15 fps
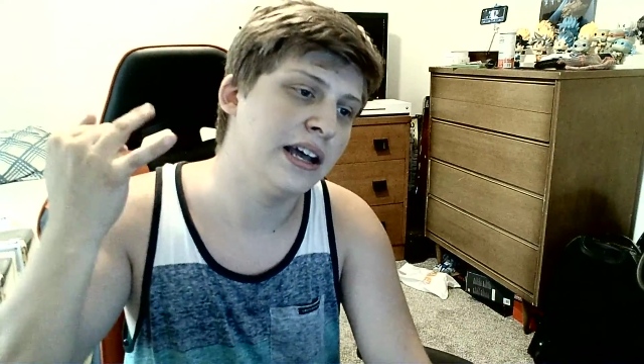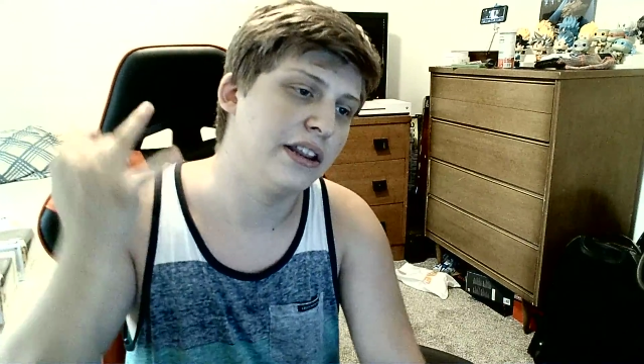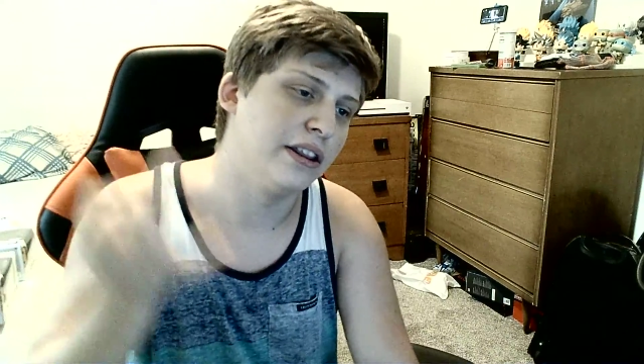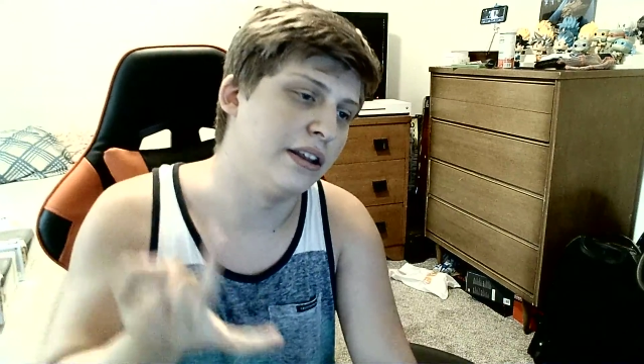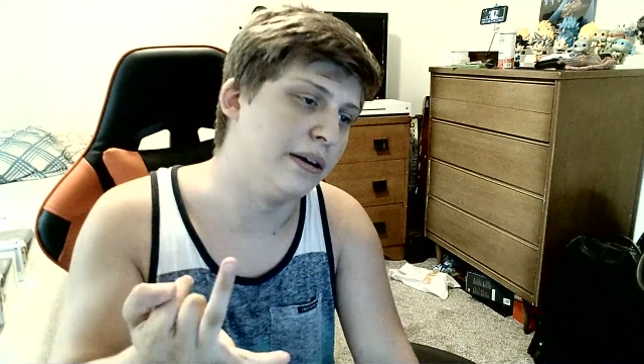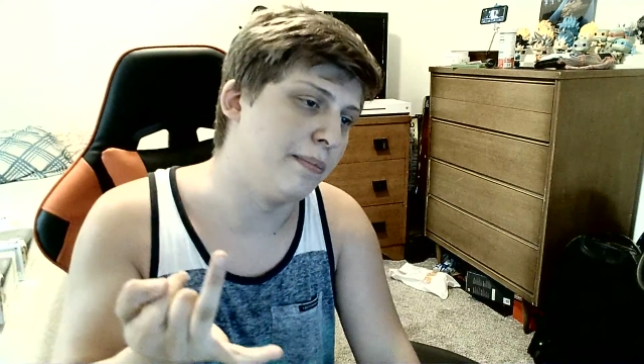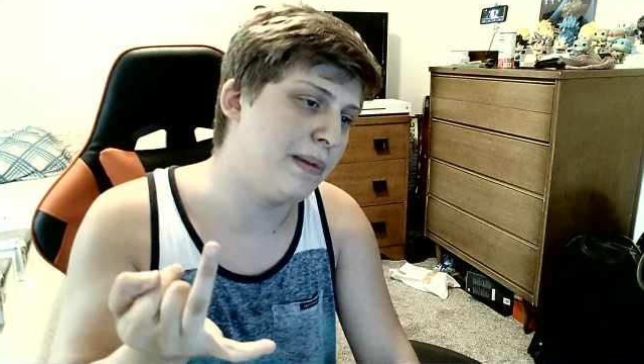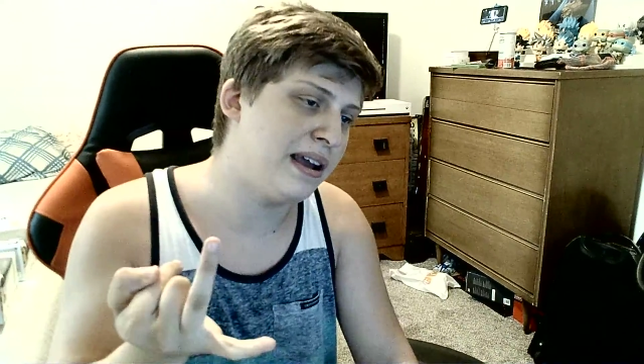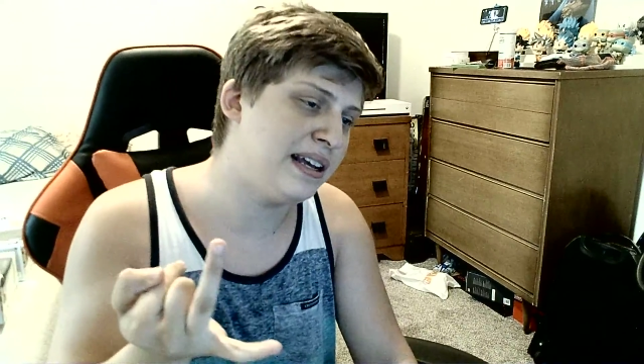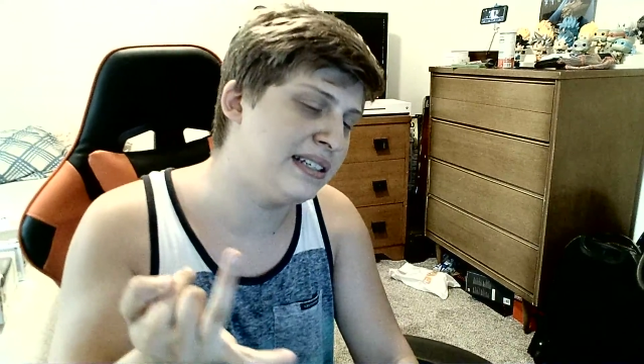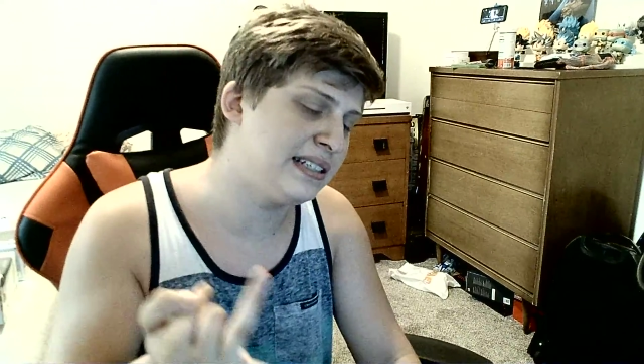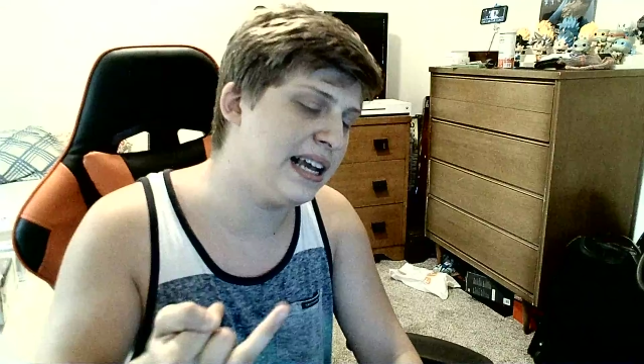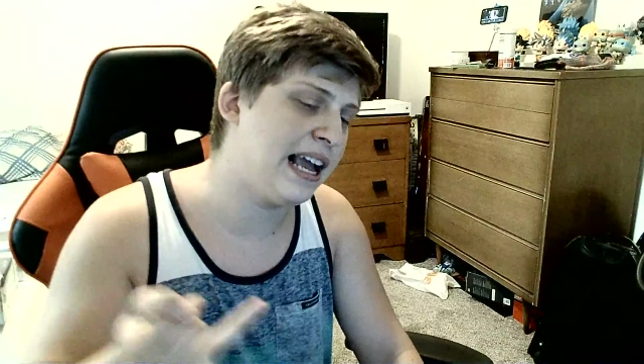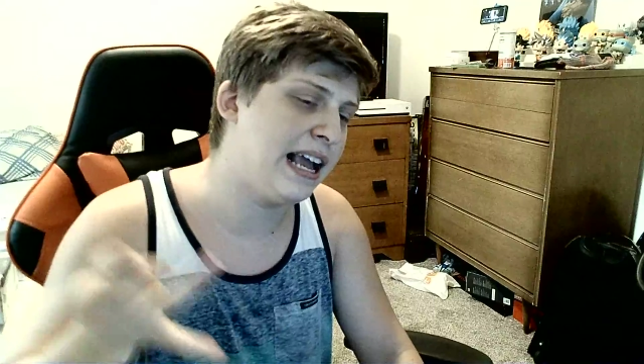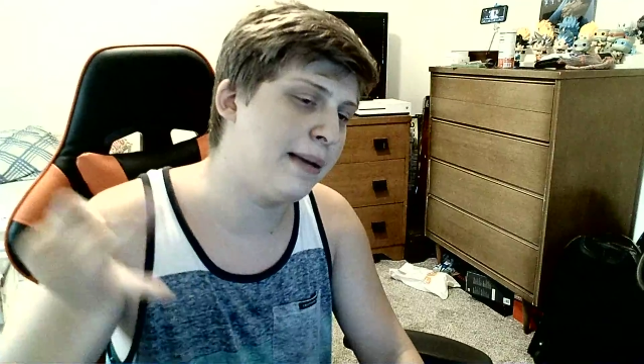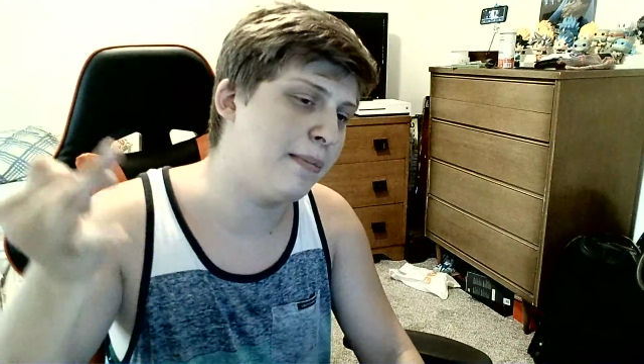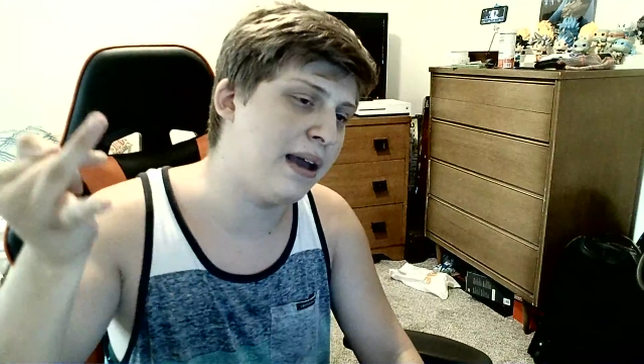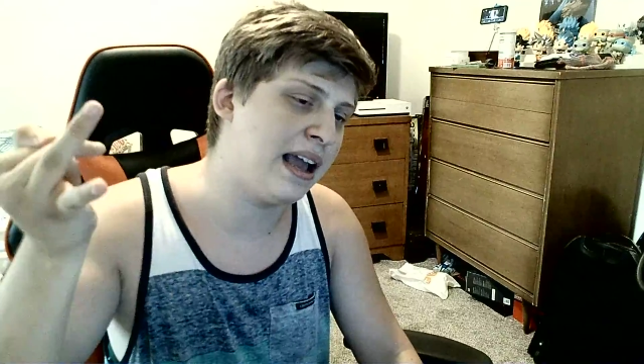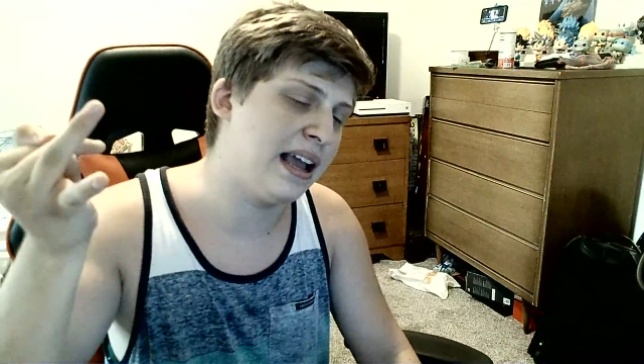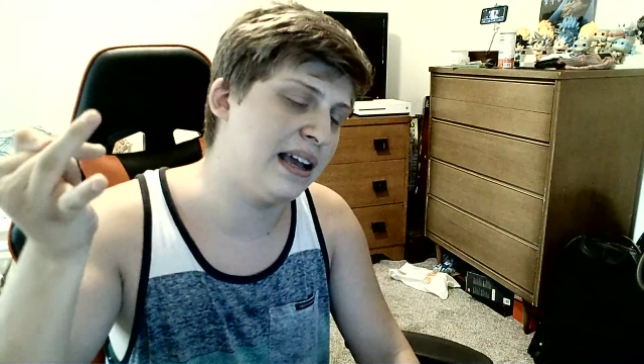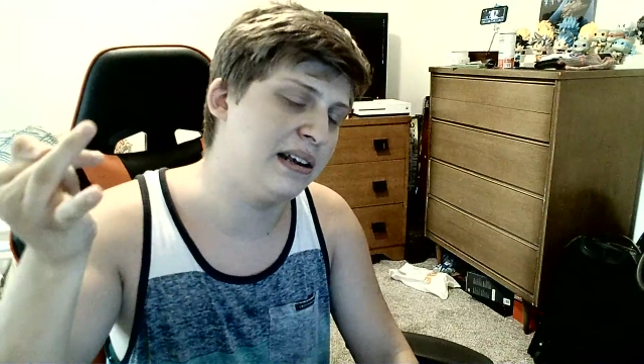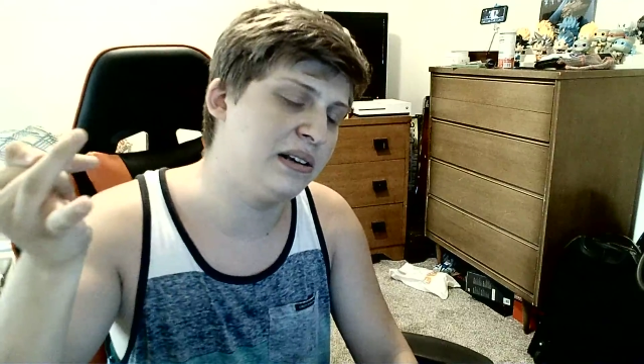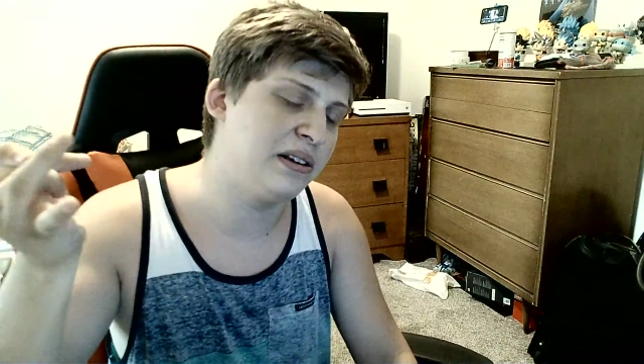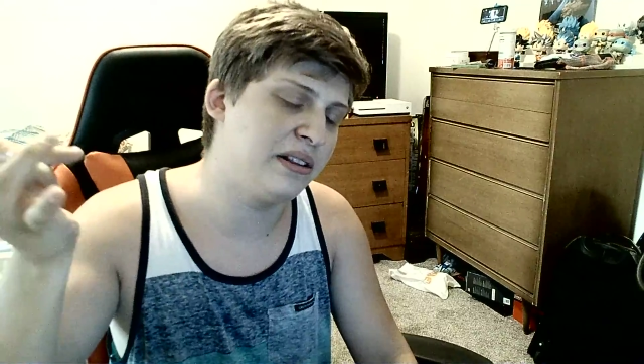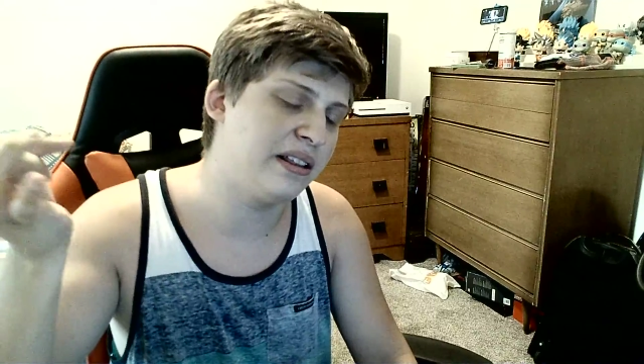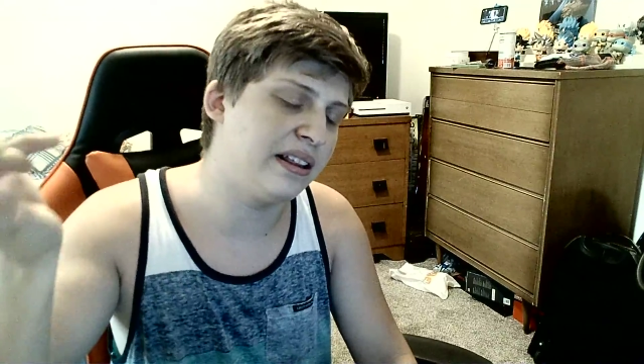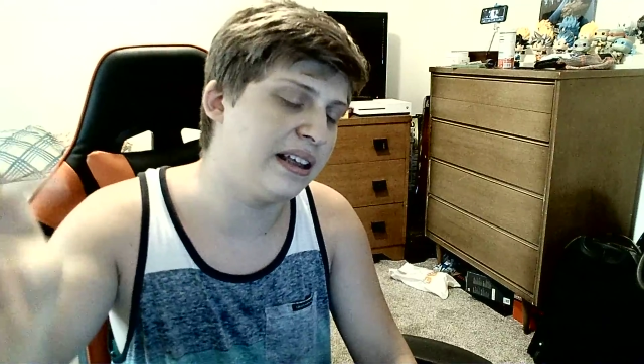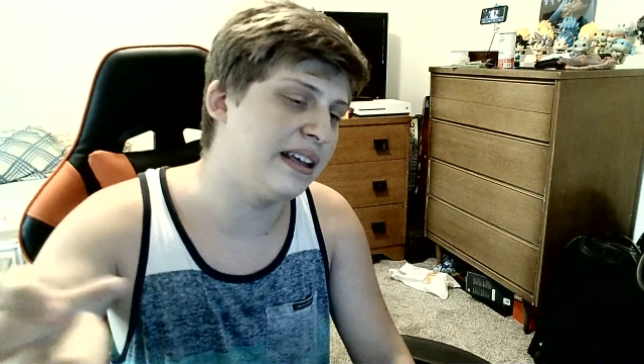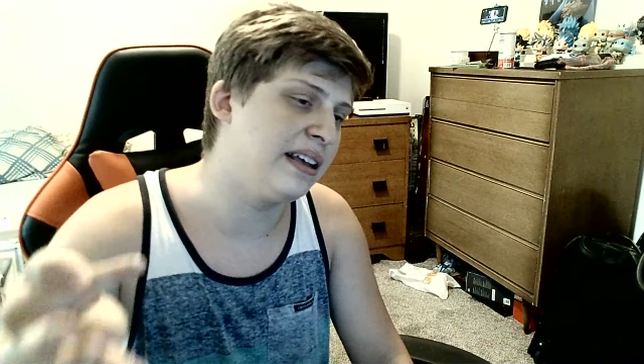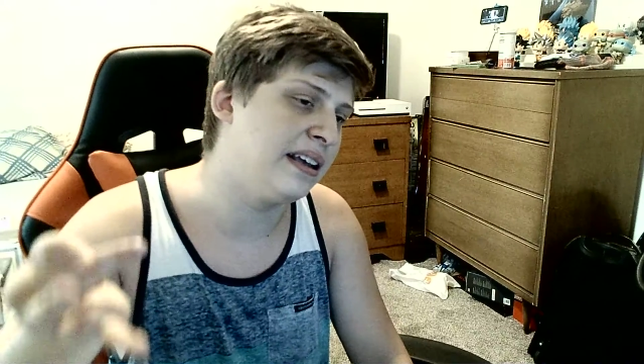the Maze Game, and
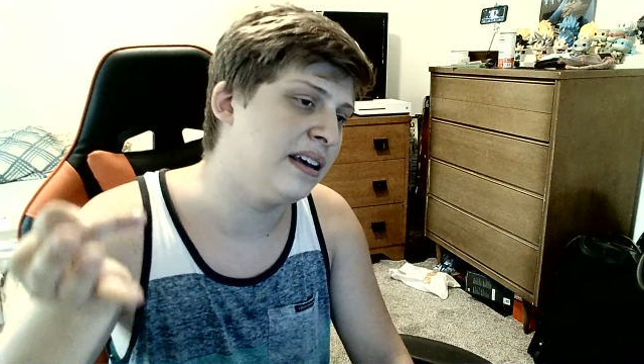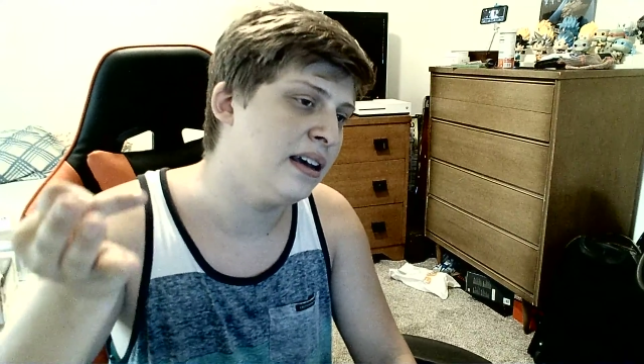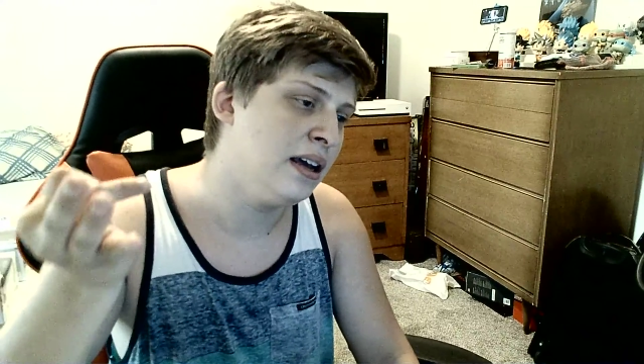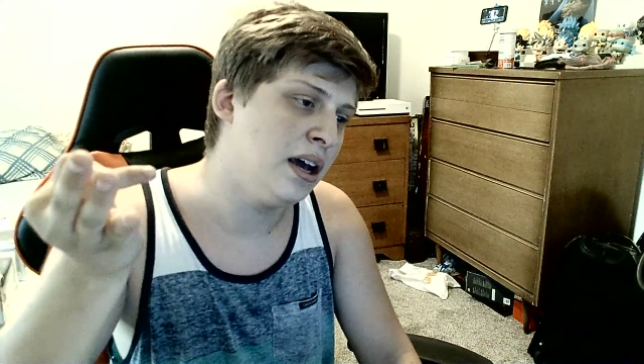the